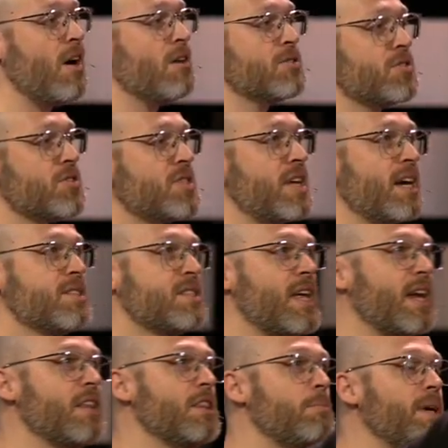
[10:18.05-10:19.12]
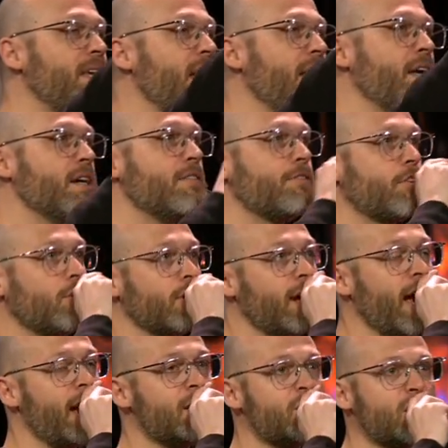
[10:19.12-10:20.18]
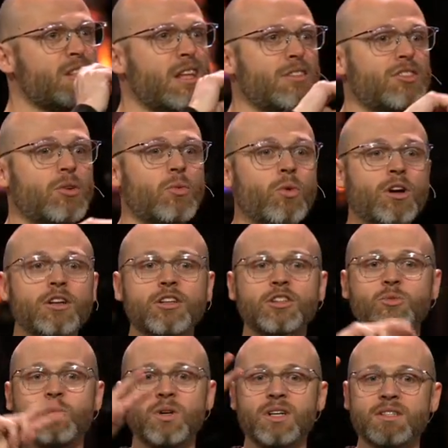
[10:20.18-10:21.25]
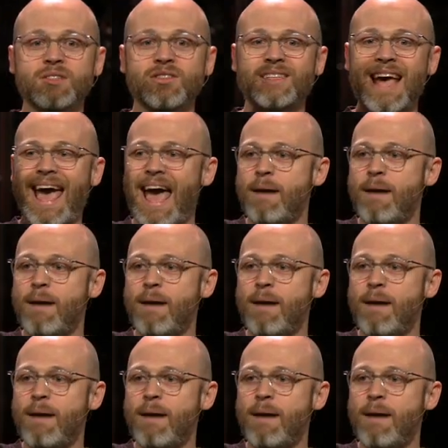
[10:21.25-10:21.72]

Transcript: It also says that in the beginning of creation that the world was